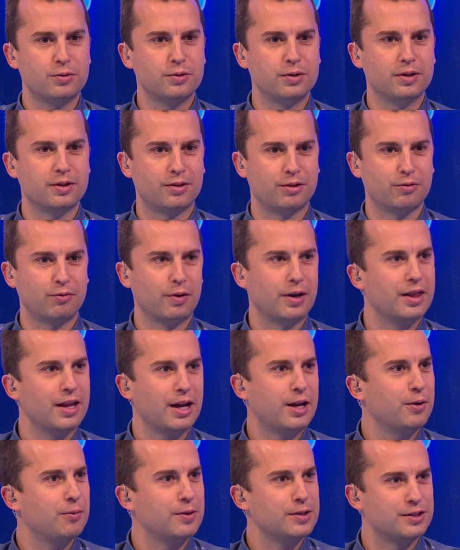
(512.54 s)
shooting the three
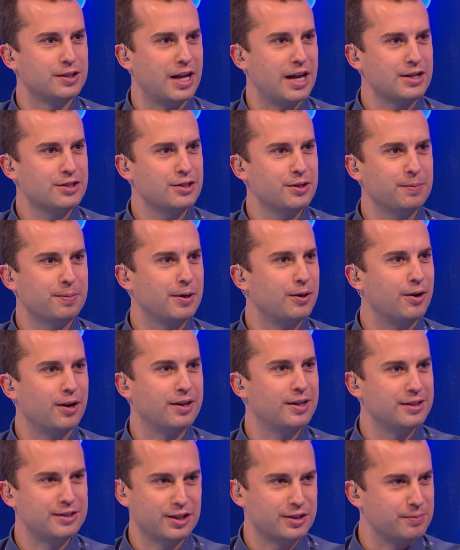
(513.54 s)
like he was last year, but
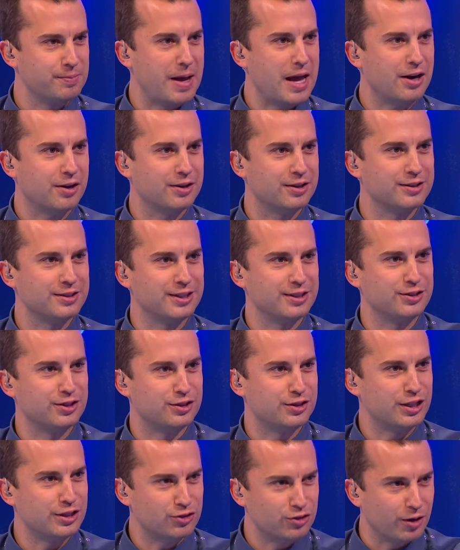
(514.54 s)
it, it doesn't matter because his
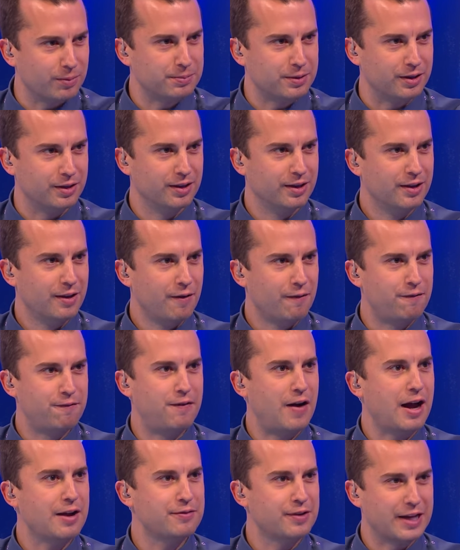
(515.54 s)
assists are up to
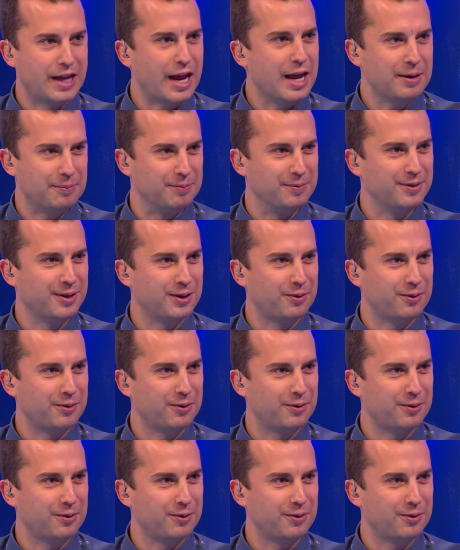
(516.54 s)
five a game.